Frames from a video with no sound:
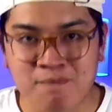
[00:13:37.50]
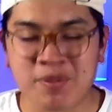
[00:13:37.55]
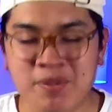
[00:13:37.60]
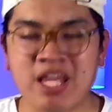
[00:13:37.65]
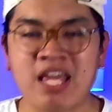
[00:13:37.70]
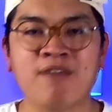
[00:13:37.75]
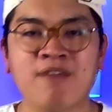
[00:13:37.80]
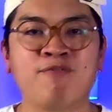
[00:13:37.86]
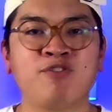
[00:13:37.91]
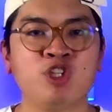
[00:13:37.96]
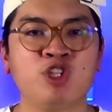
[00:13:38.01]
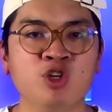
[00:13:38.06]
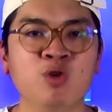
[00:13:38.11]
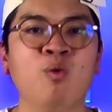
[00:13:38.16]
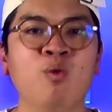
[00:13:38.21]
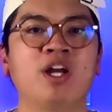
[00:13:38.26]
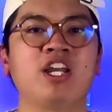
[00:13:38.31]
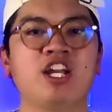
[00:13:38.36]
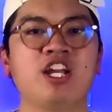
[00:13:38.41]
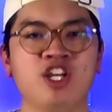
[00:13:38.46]
If you
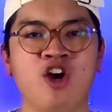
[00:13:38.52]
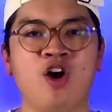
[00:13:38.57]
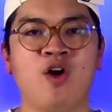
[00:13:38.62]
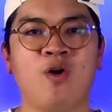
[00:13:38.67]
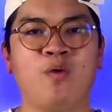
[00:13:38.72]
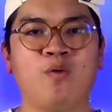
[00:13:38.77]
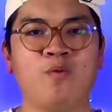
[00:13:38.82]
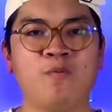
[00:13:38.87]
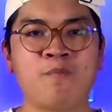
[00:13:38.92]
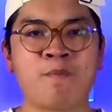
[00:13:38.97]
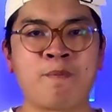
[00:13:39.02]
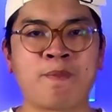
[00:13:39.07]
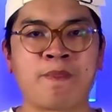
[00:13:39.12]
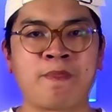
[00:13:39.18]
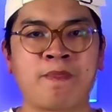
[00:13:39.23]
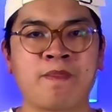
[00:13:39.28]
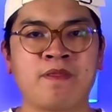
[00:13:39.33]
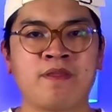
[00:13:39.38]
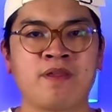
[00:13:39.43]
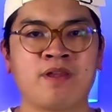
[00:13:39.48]
want to know
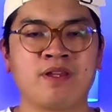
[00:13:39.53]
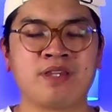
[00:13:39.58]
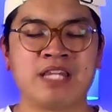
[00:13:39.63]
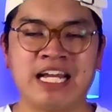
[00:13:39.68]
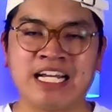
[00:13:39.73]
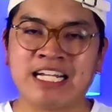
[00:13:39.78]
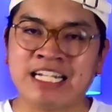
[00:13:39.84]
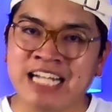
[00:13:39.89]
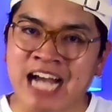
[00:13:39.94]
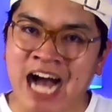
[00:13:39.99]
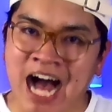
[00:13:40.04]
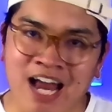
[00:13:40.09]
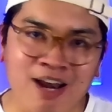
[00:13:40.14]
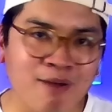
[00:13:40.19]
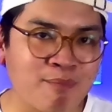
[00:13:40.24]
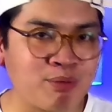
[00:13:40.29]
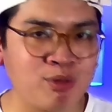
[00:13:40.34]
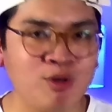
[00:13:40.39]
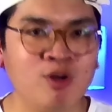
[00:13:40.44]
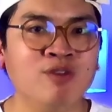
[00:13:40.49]
that God
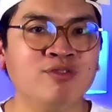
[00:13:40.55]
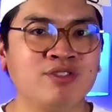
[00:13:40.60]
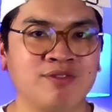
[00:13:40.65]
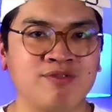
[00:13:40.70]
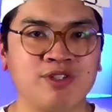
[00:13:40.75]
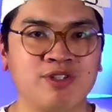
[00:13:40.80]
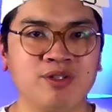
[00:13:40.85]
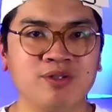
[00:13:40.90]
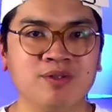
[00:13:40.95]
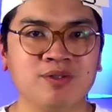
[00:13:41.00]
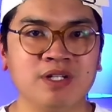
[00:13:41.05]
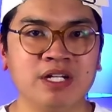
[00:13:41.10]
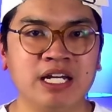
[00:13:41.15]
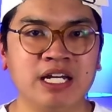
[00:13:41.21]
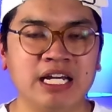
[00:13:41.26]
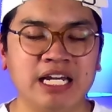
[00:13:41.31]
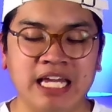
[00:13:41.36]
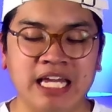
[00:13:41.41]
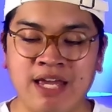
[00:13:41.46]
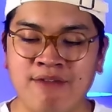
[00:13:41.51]
approves of you,
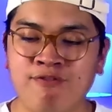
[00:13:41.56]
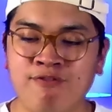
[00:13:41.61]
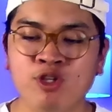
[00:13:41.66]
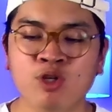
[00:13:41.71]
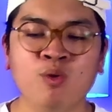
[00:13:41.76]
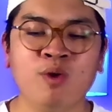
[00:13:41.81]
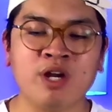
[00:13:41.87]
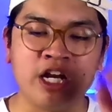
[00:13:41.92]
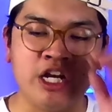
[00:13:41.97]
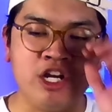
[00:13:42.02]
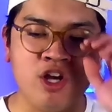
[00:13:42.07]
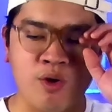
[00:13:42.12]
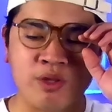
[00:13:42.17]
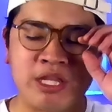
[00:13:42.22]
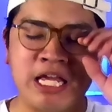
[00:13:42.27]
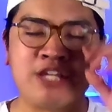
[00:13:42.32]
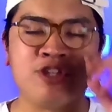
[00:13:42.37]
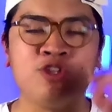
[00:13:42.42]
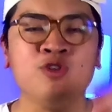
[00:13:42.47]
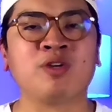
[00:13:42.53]
if you want to know
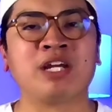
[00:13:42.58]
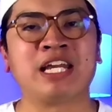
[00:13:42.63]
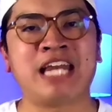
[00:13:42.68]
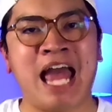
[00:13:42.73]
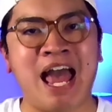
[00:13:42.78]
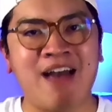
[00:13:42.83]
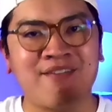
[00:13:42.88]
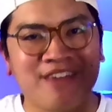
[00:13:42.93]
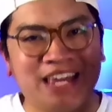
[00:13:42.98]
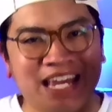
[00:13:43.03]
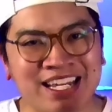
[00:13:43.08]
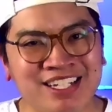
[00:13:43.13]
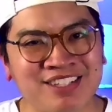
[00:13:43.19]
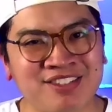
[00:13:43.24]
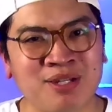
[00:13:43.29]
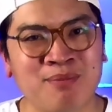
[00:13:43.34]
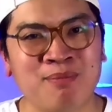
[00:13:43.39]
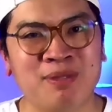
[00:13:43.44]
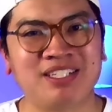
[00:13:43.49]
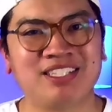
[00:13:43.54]
that you can have
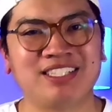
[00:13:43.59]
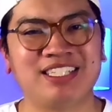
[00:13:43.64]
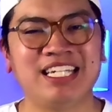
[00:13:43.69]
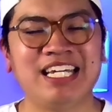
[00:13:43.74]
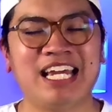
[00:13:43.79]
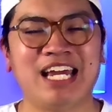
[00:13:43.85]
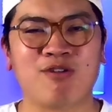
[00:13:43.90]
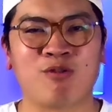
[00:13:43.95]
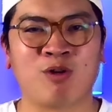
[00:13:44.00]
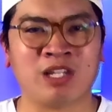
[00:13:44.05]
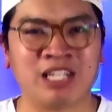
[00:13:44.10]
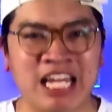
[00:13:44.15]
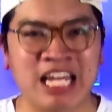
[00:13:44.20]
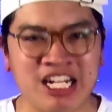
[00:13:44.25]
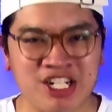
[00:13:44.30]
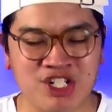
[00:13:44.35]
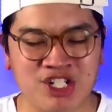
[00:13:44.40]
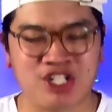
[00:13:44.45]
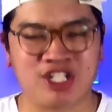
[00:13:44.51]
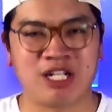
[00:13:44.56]
intimacy and
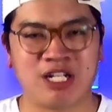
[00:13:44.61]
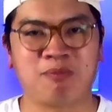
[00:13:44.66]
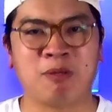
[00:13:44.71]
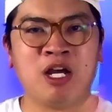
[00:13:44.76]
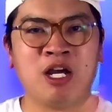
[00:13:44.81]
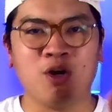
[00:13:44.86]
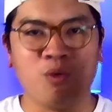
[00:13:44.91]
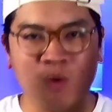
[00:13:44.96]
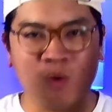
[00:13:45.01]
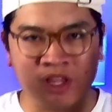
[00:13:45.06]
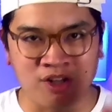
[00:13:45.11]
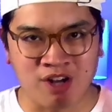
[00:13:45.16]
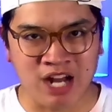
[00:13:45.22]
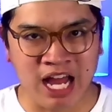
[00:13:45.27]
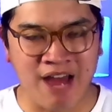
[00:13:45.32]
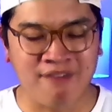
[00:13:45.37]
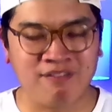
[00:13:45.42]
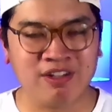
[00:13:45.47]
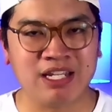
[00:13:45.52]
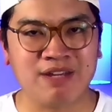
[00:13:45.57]
relationship with your
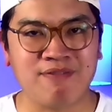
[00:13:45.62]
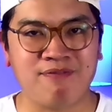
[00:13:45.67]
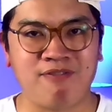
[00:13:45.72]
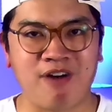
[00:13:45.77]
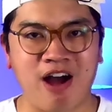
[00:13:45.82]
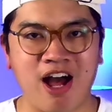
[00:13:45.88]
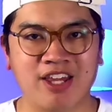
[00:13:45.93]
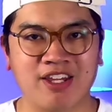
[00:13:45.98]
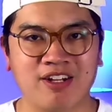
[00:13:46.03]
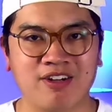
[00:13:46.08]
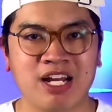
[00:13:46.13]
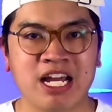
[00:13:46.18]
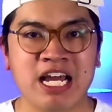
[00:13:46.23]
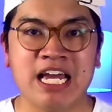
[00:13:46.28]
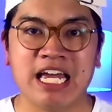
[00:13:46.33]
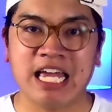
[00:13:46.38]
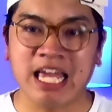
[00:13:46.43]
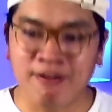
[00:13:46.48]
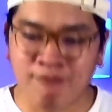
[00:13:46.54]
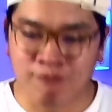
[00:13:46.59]
Heavenly Father,
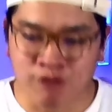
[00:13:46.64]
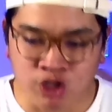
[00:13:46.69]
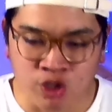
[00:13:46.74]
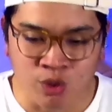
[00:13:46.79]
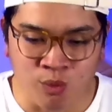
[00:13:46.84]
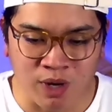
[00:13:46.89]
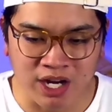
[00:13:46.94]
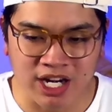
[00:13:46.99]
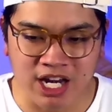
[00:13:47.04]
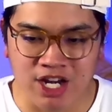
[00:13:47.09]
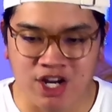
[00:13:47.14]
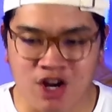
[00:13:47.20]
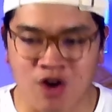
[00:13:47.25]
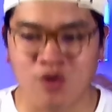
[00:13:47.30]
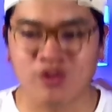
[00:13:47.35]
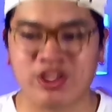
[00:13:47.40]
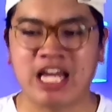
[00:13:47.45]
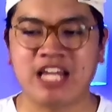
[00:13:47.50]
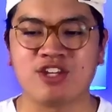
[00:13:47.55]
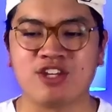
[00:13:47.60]
if you want to know
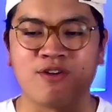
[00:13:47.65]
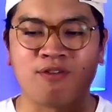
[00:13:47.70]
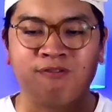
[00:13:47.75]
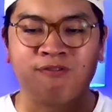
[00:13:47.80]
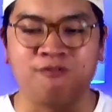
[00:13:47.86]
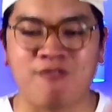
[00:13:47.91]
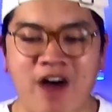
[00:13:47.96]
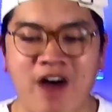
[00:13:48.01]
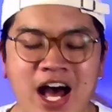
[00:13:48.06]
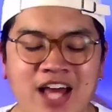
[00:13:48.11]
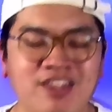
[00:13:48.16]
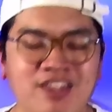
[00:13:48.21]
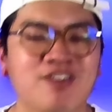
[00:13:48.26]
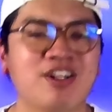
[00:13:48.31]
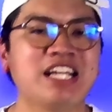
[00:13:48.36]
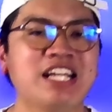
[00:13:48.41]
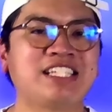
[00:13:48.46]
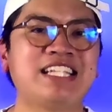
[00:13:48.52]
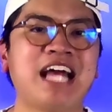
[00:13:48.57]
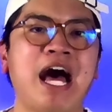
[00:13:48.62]
that your Father
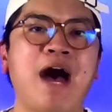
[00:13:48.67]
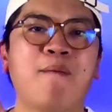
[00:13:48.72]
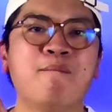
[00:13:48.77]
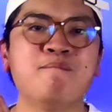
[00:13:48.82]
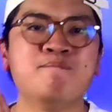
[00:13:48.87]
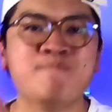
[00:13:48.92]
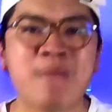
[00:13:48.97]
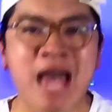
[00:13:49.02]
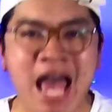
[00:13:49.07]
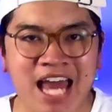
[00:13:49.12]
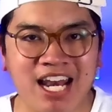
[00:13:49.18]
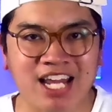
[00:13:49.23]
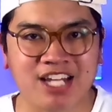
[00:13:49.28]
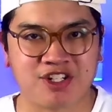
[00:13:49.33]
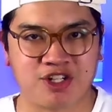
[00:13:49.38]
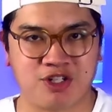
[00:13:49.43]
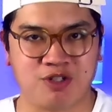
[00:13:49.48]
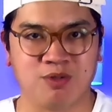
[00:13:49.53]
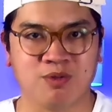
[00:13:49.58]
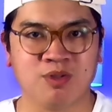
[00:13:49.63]
is not mad
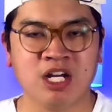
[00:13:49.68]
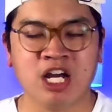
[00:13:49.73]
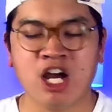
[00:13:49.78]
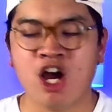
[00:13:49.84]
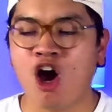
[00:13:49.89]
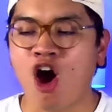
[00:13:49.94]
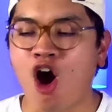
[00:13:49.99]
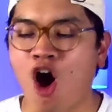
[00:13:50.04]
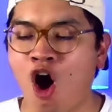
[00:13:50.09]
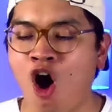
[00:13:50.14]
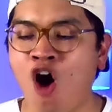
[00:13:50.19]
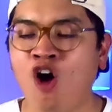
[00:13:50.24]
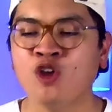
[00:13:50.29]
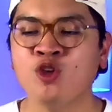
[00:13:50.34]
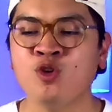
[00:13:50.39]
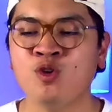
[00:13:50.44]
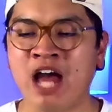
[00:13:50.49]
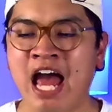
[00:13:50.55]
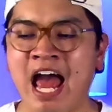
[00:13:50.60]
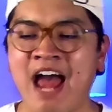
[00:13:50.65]
at you, all
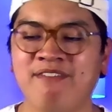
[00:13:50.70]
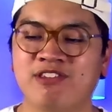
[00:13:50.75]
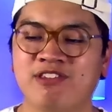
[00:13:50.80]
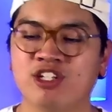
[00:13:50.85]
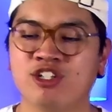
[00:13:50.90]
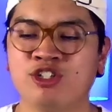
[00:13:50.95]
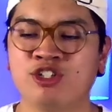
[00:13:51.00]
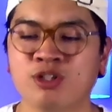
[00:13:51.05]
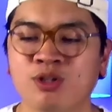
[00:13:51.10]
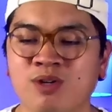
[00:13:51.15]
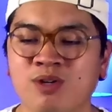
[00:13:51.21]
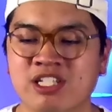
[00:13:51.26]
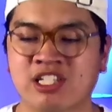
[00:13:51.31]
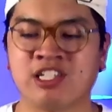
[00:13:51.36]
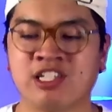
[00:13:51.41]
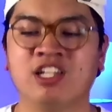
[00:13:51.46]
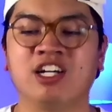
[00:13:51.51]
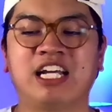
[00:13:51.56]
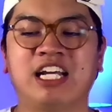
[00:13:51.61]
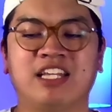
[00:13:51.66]
you have to do is
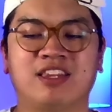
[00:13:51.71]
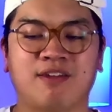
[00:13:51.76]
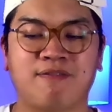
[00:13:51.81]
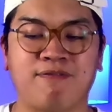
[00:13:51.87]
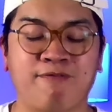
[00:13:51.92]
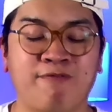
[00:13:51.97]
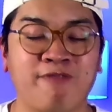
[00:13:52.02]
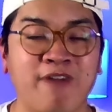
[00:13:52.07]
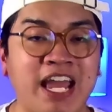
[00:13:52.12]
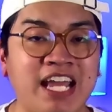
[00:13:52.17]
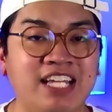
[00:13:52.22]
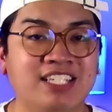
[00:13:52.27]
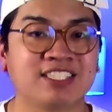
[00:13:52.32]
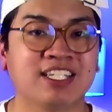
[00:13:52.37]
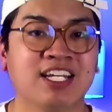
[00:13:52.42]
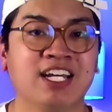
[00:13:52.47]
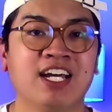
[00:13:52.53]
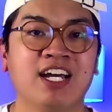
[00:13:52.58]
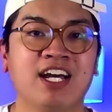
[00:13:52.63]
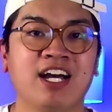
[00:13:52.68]
look at the face
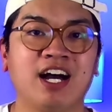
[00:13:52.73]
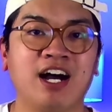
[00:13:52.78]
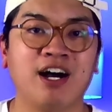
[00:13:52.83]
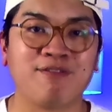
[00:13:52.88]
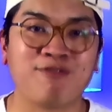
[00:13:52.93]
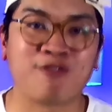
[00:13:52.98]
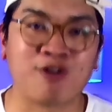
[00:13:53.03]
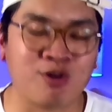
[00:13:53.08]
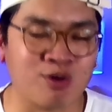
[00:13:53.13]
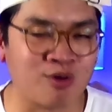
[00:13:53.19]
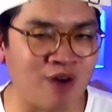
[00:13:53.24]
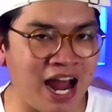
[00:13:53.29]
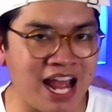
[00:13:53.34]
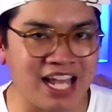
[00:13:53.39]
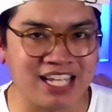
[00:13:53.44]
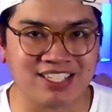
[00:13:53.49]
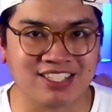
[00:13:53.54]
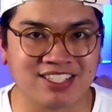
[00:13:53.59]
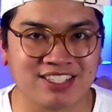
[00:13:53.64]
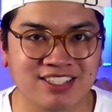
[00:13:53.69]
of
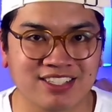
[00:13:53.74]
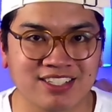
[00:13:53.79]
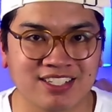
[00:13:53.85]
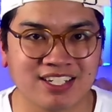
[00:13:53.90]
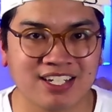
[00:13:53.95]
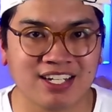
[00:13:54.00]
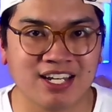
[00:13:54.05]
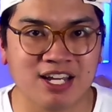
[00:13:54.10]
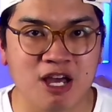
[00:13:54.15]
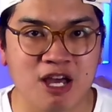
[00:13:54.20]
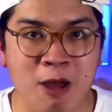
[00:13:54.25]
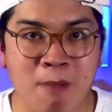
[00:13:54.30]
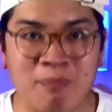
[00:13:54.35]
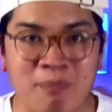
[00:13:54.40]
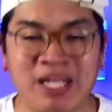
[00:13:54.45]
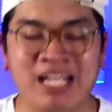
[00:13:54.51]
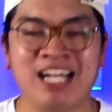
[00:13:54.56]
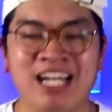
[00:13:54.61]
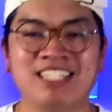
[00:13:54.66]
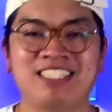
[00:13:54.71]
Christ.
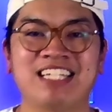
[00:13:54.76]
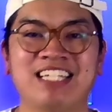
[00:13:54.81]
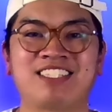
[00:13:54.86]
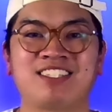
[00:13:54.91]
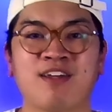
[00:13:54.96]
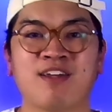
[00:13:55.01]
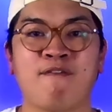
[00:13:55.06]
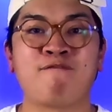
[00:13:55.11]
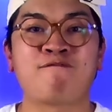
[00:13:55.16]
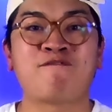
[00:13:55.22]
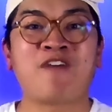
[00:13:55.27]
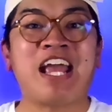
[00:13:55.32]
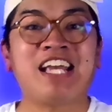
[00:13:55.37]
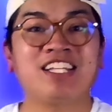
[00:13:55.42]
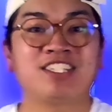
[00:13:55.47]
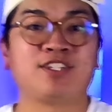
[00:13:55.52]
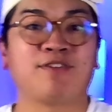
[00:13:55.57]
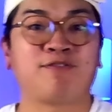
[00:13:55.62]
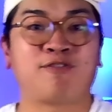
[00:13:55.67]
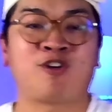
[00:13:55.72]
Because it's the
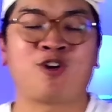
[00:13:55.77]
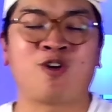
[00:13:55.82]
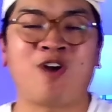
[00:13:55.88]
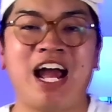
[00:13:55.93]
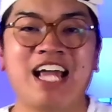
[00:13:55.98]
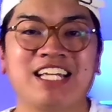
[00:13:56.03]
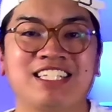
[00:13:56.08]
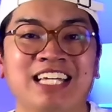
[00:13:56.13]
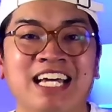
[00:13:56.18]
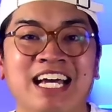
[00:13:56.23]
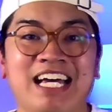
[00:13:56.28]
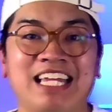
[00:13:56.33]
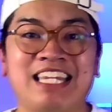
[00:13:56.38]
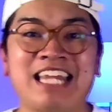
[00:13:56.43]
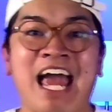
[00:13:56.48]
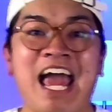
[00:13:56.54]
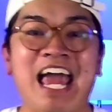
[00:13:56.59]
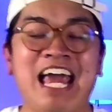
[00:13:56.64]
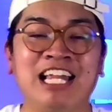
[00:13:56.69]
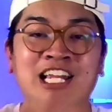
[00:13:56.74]
face of Christ
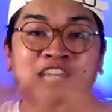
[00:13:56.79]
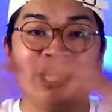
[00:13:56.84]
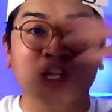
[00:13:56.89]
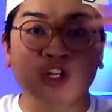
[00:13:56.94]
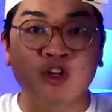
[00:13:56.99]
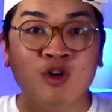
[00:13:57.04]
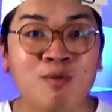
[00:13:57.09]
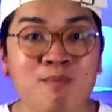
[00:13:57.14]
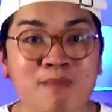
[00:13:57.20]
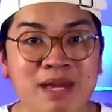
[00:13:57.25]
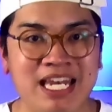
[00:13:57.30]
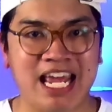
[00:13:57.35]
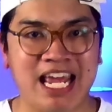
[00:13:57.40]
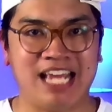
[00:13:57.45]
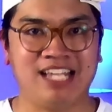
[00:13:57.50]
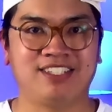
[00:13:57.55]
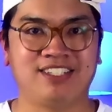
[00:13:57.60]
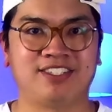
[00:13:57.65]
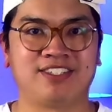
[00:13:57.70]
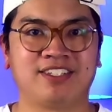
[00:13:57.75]
that
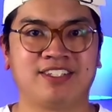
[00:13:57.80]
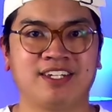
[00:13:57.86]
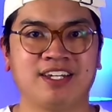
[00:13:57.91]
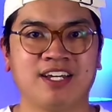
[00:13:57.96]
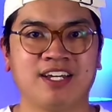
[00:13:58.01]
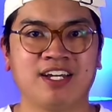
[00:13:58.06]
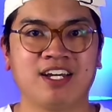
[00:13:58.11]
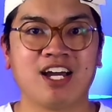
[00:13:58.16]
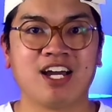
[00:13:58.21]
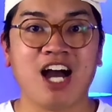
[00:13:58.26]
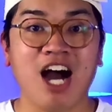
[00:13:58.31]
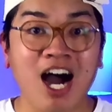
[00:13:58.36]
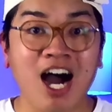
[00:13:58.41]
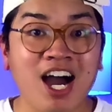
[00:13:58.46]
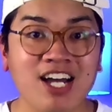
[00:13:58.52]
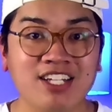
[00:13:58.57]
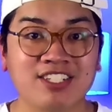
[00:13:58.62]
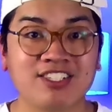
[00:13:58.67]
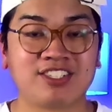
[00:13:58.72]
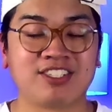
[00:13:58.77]
illuminates
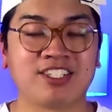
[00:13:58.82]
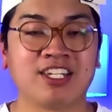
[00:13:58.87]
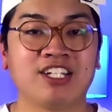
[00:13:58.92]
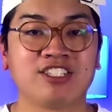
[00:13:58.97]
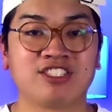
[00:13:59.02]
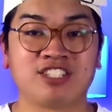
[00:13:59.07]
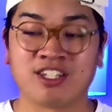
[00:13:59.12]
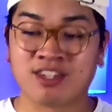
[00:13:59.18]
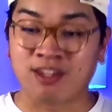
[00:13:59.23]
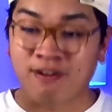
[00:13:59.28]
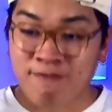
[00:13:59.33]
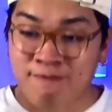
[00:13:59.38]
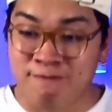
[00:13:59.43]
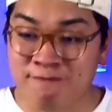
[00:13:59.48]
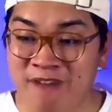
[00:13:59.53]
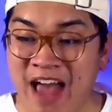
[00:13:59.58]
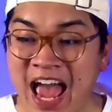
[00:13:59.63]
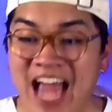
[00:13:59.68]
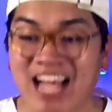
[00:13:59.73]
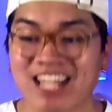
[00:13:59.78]
us to the
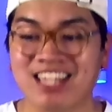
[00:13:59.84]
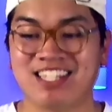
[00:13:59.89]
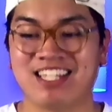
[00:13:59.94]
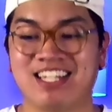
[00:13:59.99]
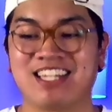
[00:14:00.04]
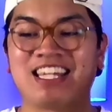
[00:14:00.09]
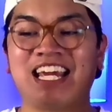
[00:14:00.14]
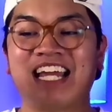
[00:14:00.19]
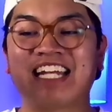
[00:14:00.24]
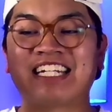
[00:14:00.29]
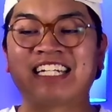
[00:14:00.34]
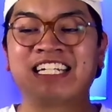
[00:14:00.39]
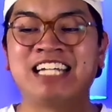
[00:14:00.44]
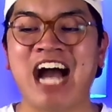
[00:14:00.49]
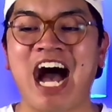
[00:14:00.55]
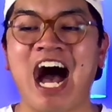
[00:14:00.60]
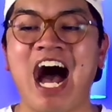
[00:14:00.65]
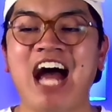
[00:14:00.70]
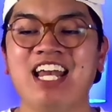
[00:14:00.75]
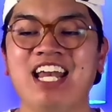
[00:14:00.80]
fact that God